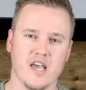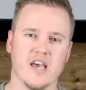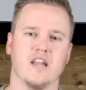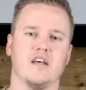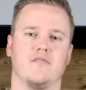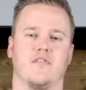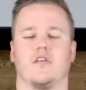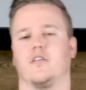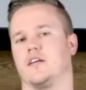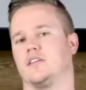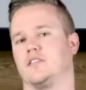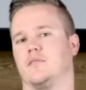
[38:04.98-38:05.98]

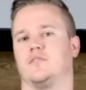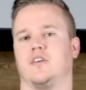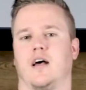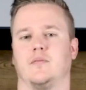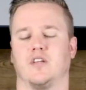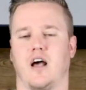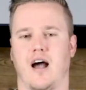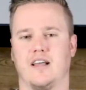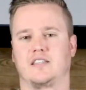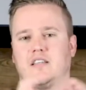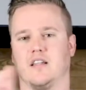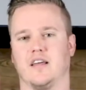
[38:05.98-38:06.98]
inadvertently sometimes
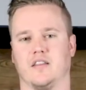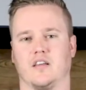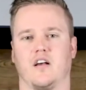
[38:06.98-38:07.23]
isolate